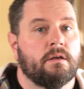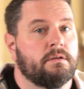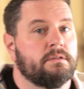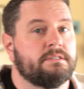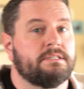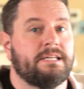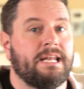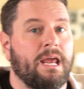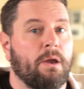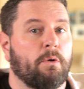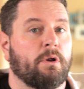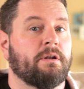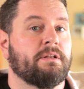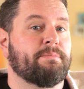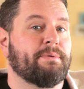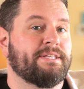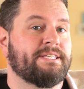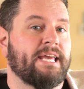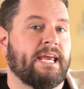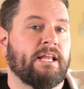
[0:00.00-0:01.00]
Today we're going to
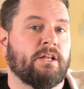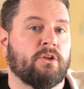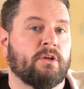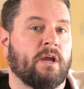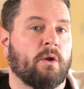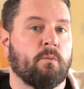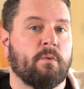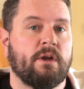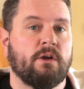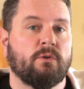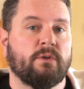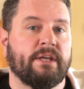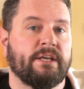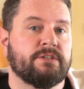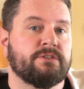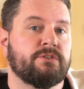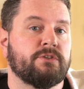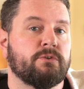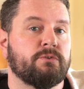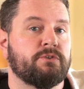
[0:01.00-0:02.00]
be taking a look at
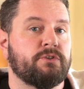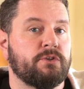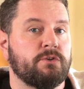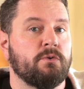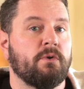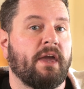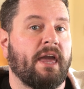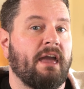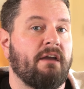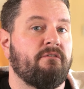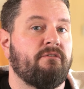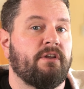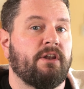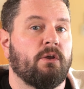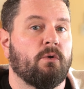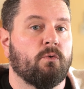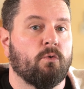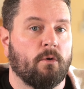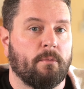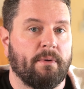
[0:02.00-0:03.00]
ReoLink's new 2K
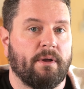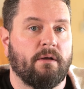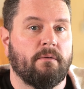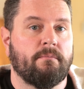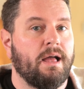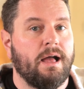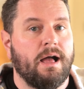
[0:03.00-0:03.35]
video doorbell.